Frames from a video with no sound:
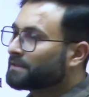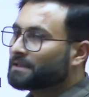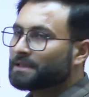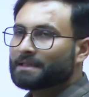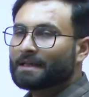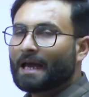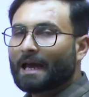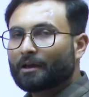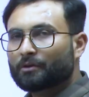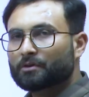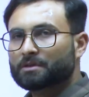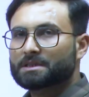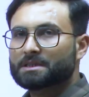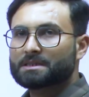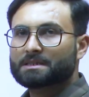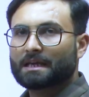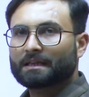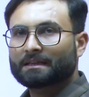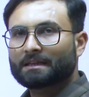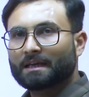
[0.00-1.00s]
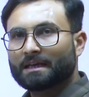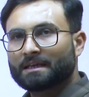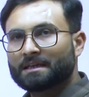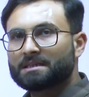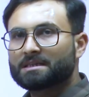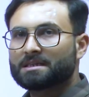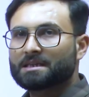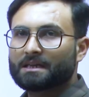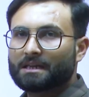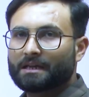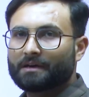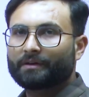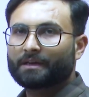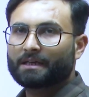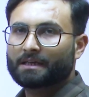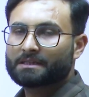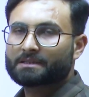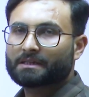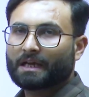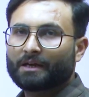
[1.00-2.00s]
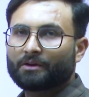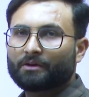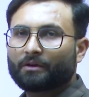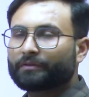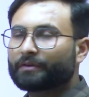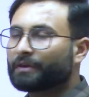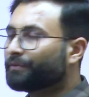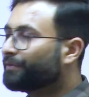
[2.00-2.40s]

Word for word: the diagnosis at the initial level is kind of